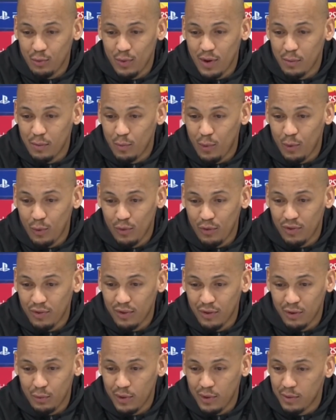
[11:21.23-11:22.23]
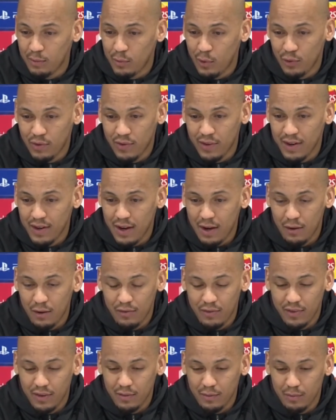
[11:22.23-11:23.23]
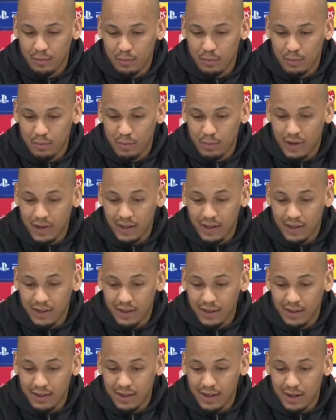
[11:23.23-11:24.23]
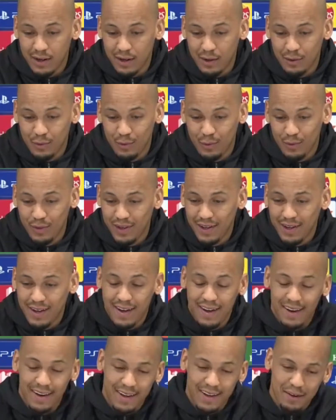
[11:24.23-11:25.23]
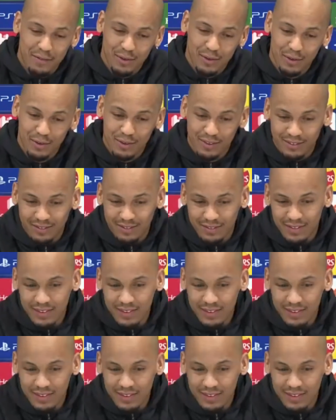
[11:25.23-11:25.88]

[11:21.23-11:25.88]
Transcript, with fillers: 1 month, 1 month and a half, and playing in a really high level.